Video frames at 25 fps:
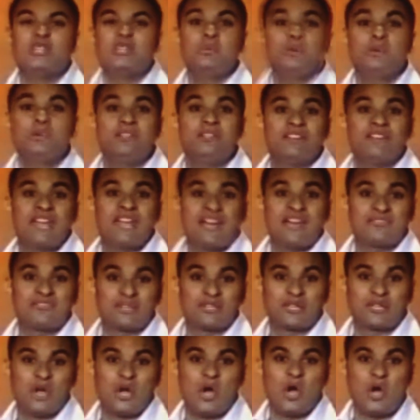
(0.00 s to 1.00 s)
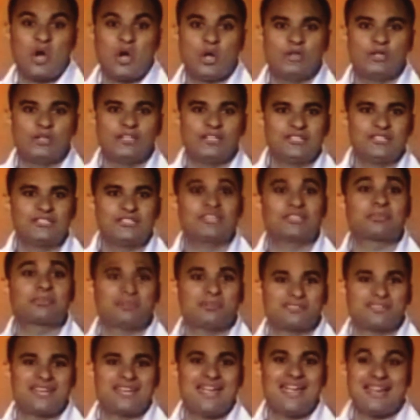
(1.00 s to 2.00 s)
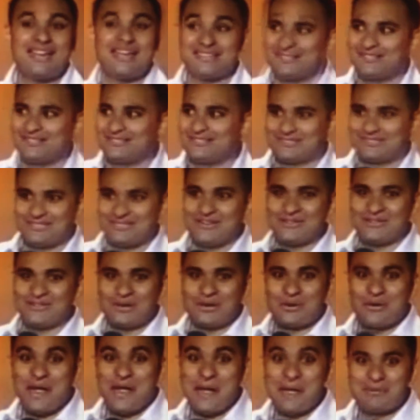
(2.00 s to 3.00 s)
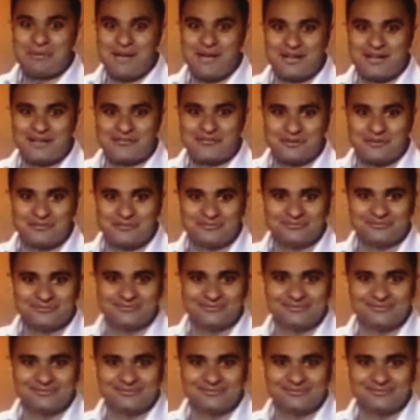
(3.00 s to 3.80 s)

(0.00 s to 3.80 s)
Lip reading: You won't even have to call. Just pretend. It'll scare the crap out of him.